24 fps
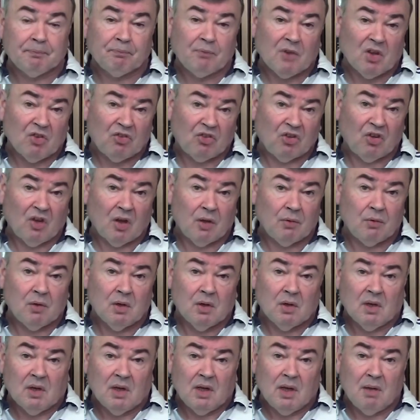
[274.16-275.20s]
So,
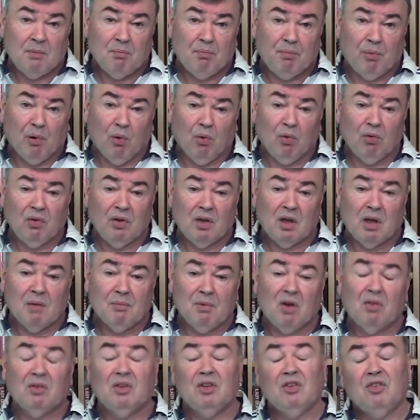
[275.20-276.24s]
important
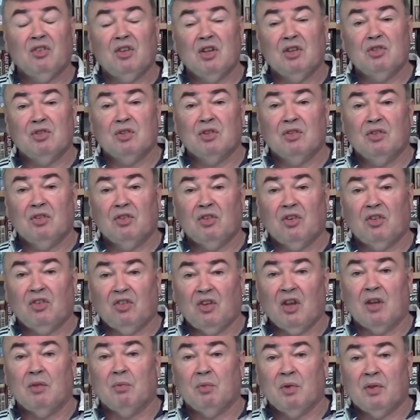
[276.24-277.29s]
command decisions
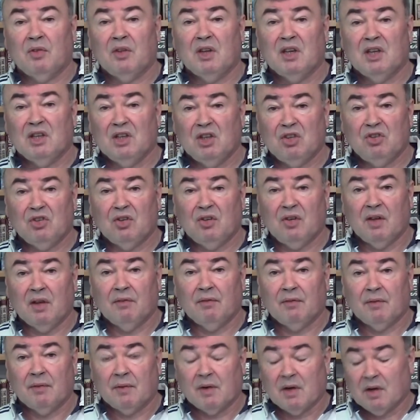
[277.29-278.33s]
sit with the initiative.